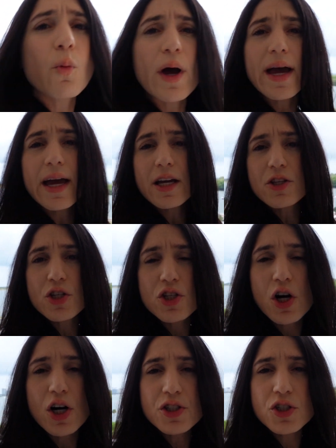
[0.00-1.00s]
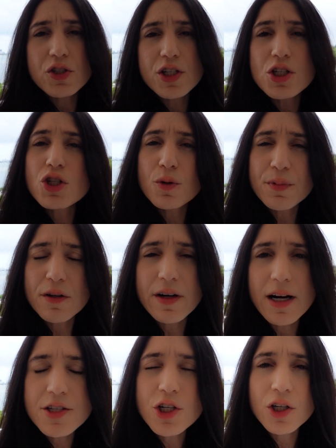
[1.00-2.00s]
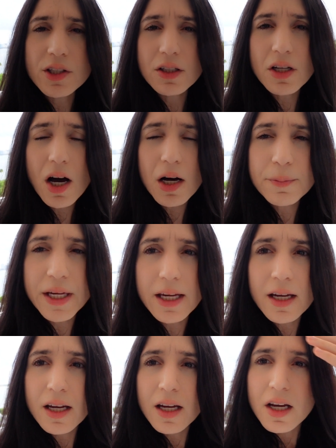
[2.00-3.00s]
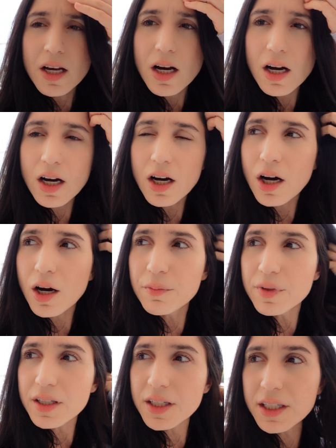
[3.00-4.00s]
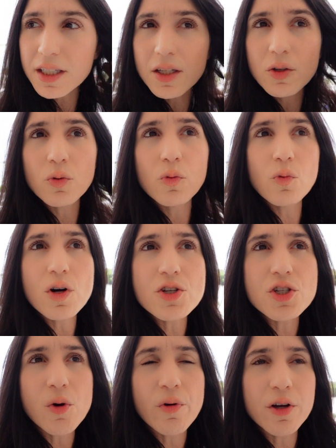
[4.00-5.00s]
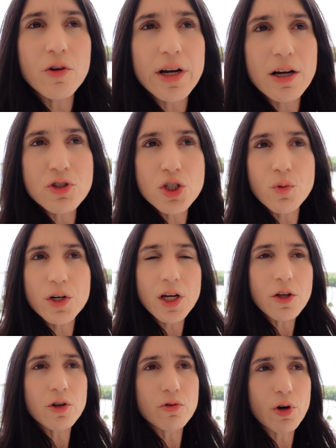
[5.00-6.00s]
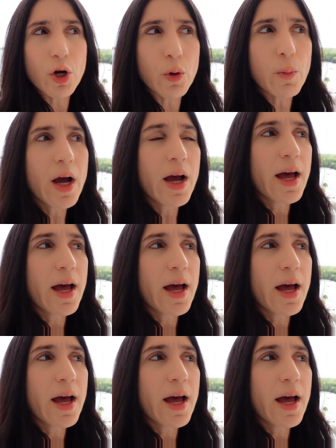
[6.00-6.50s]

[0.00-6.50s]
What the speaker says: the way to talk to the supervisor in the lobby, he was going around to another room.